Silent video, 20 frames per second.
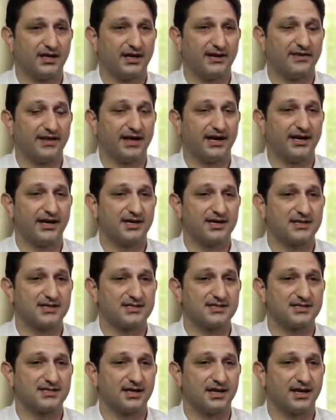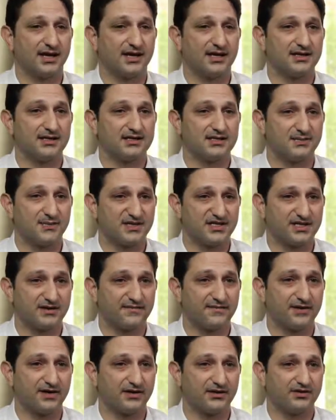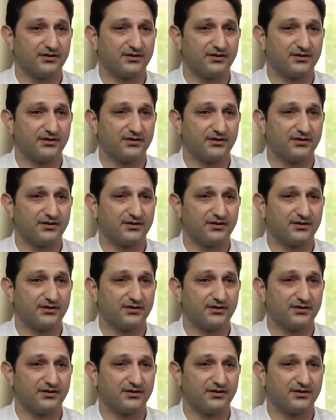in that it is specific